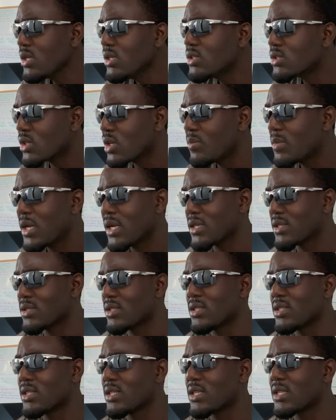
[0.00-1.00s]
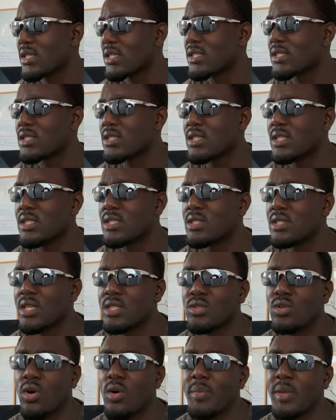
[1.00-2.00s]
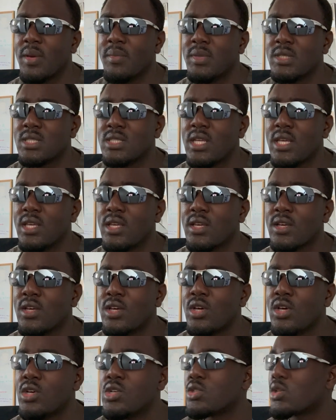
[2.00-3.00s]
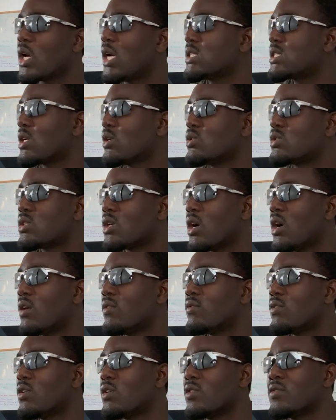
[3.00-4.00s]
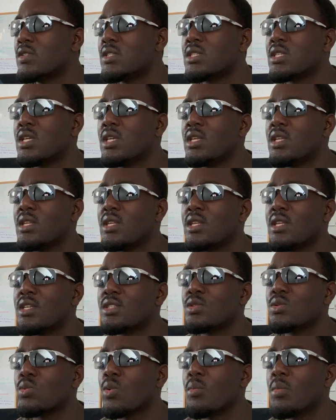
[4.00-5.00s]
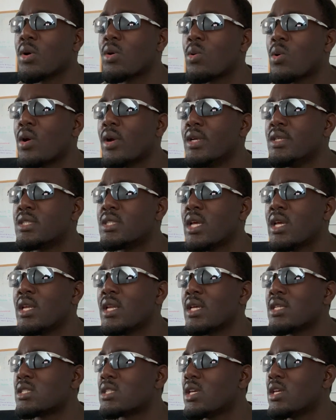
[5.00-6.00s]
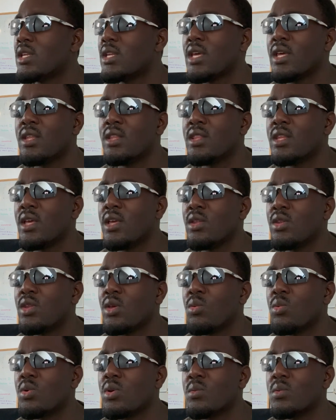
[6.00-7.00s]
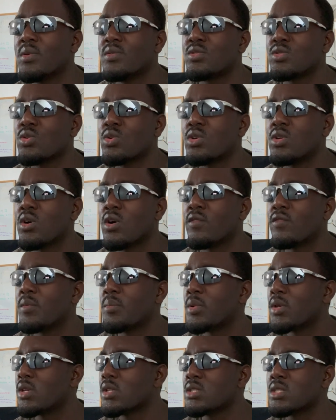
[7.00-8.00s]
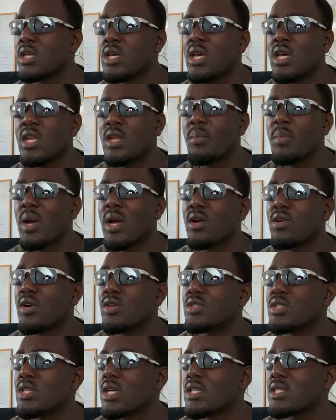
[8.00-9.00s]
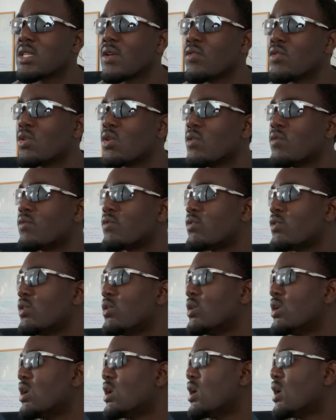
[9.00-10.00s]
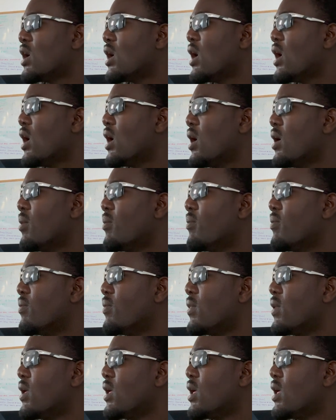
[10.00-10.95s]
So I'm like, this there's gotta be a mistake. So I tell Tav, obviously, this is what Macquarie is saying. They're saying they want to withdraw the offer because the background checks haven't gone through. And